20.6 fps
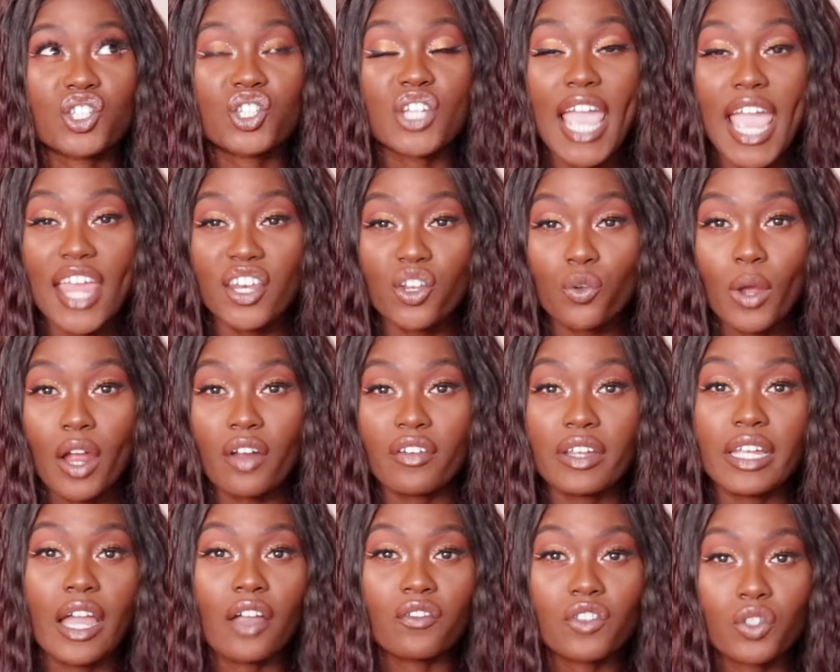January
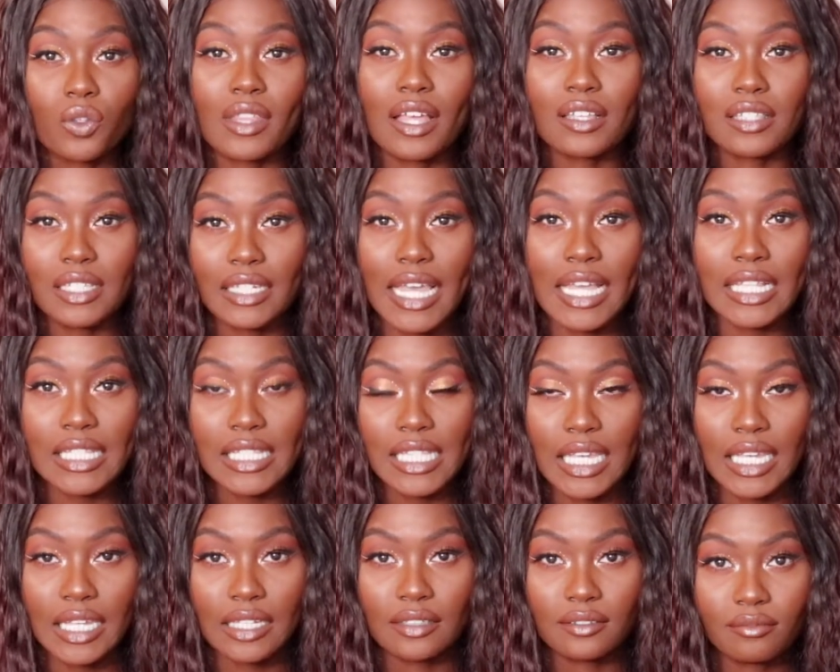of 2018.
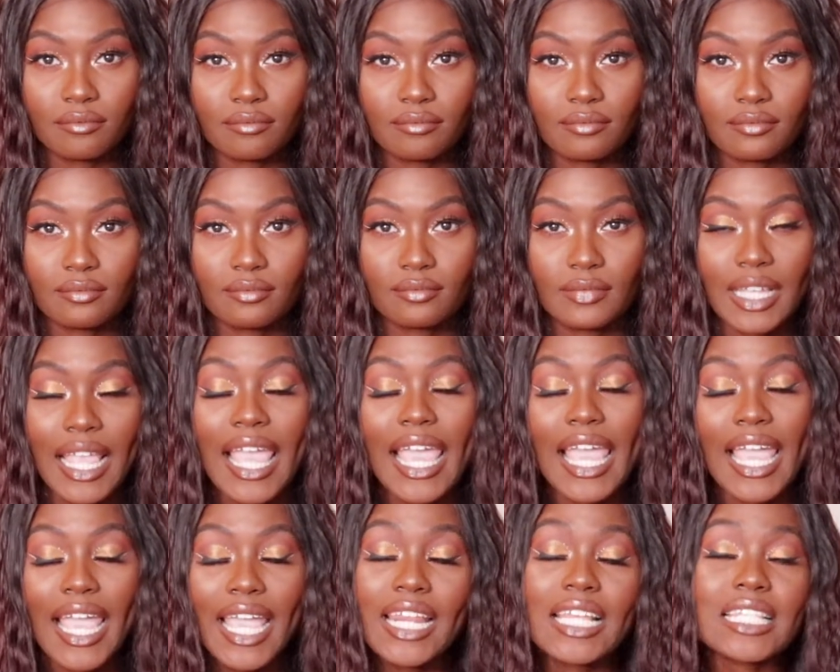
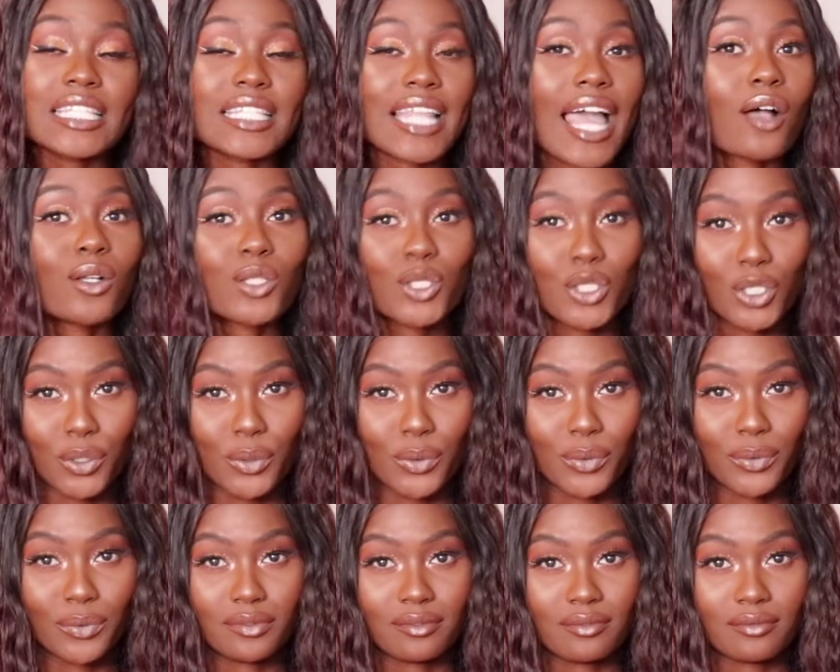It is now June.
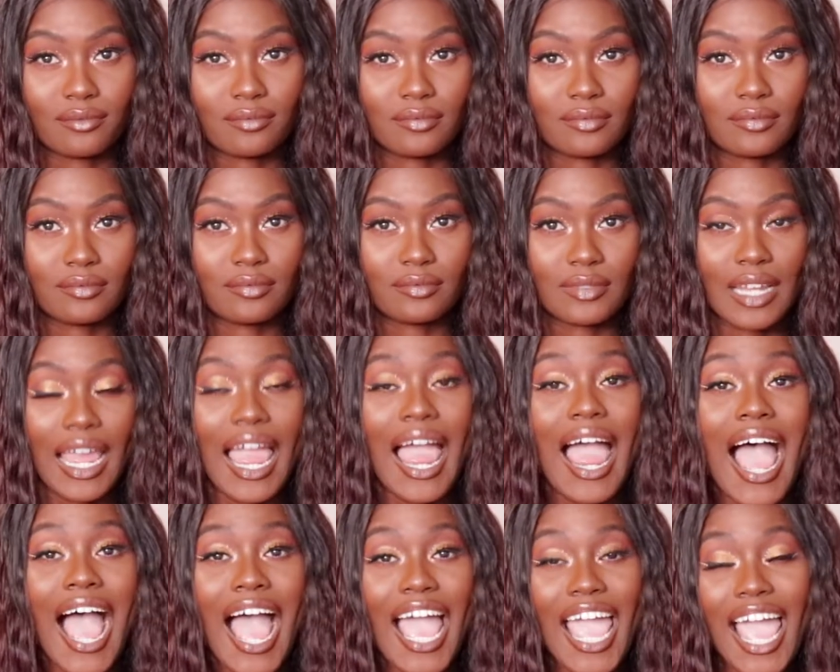
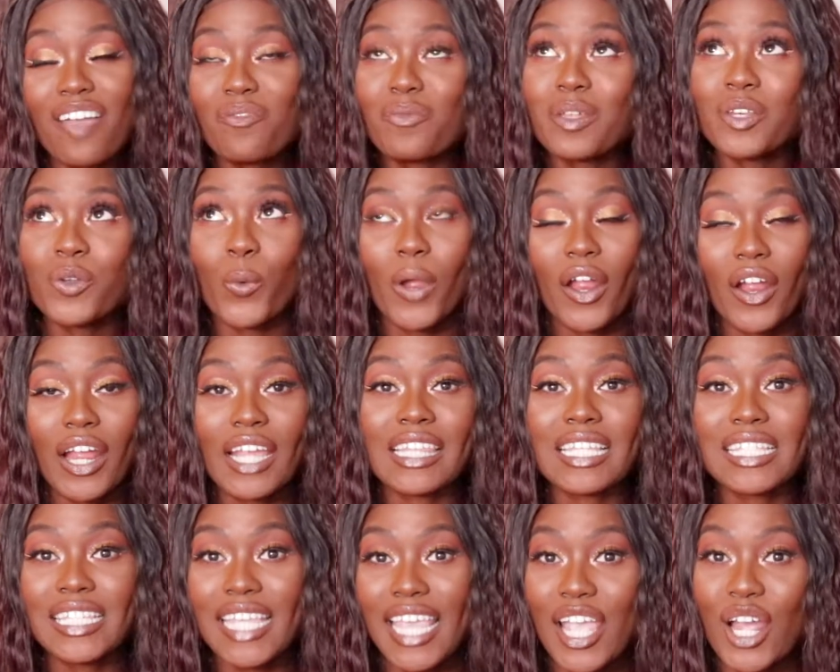I have been wearing
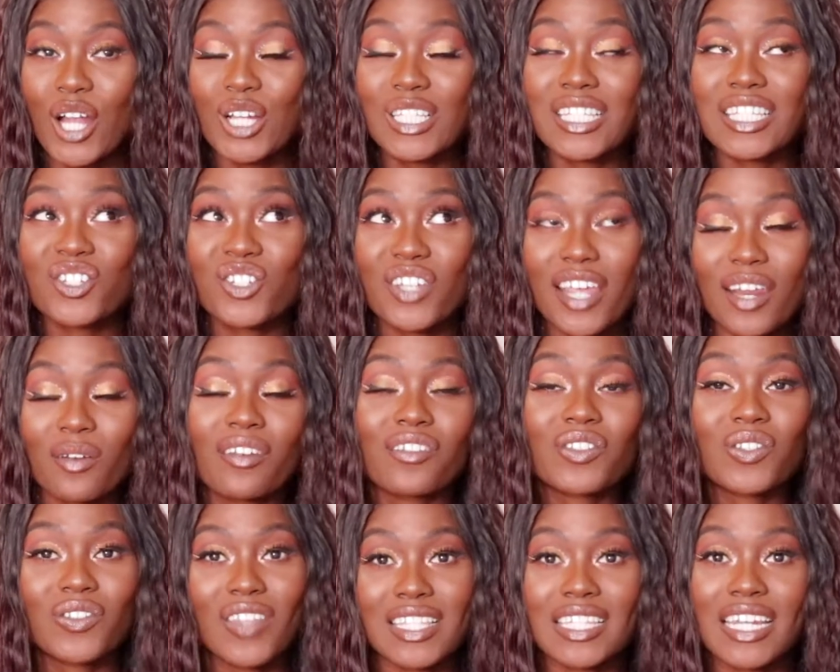this hair since January of
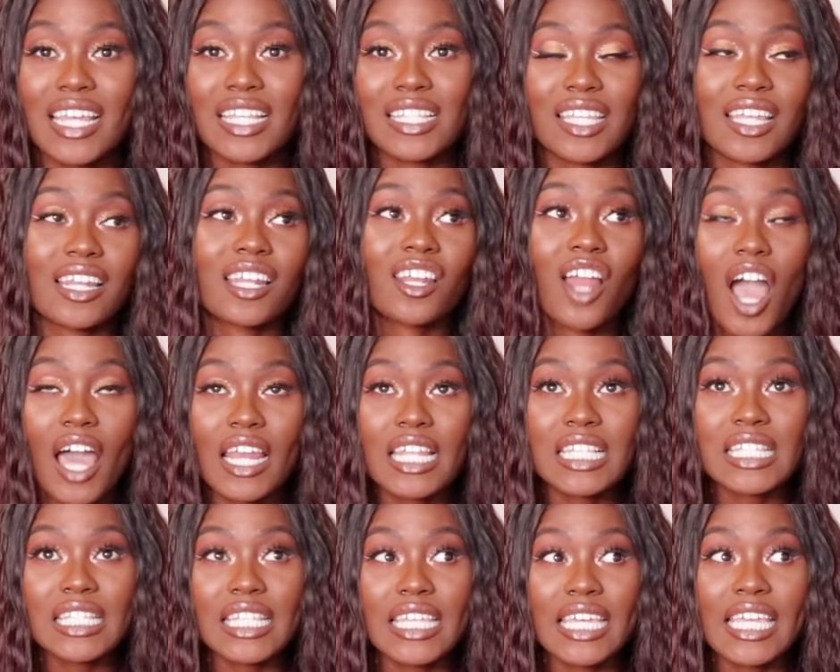2018, and
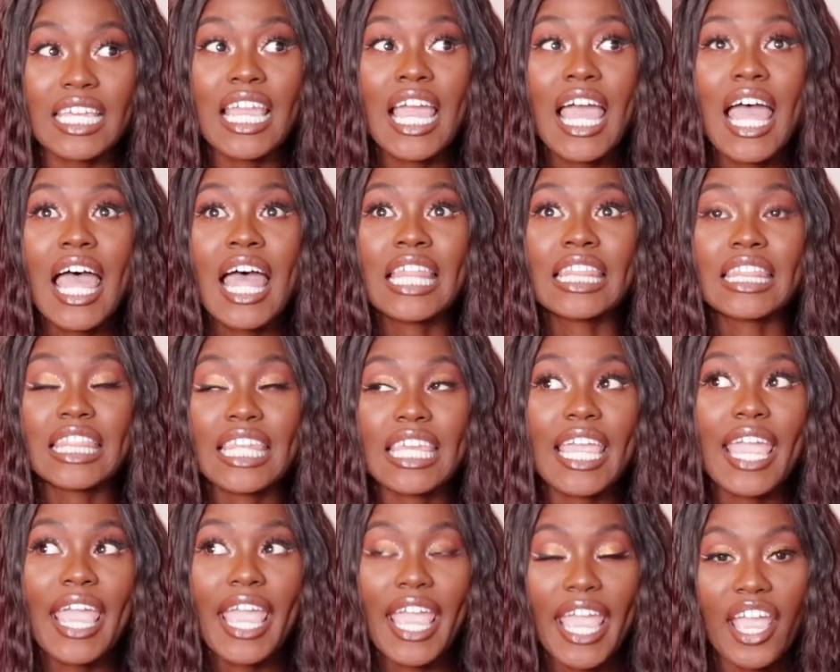honestly,
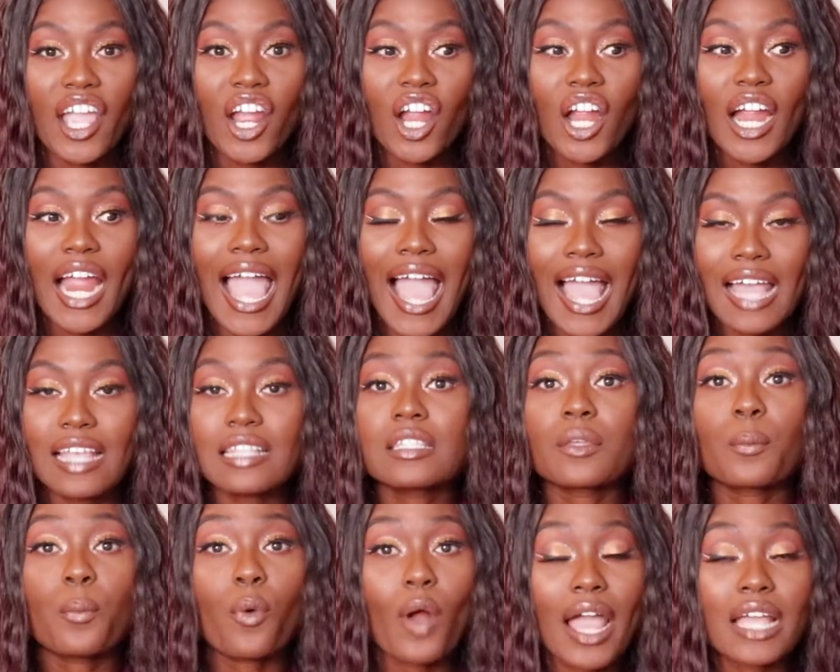the hair has
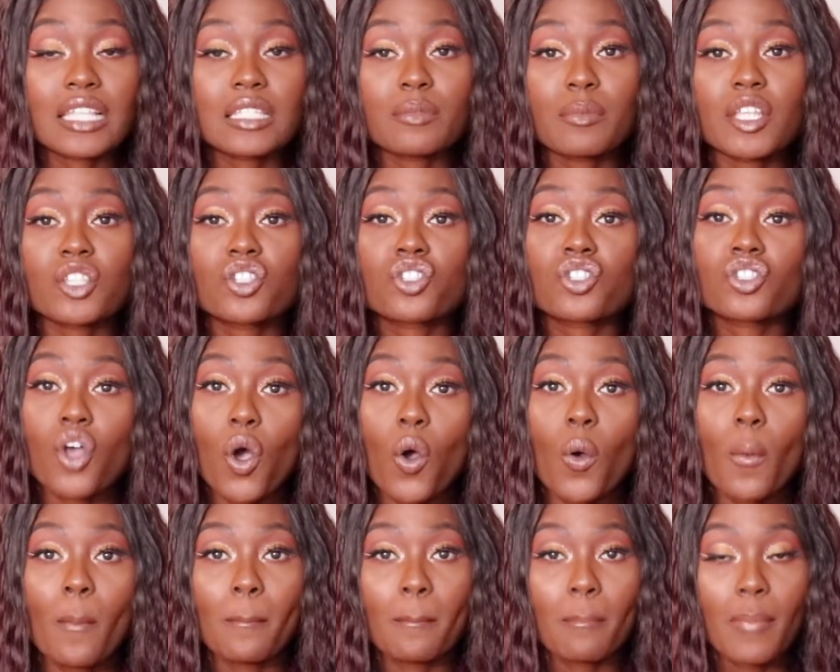surprised me
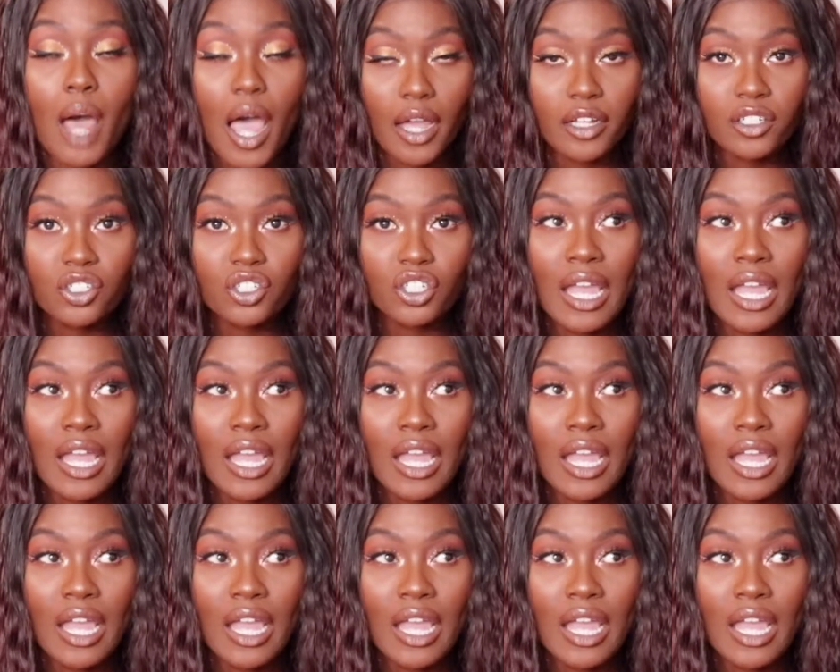so much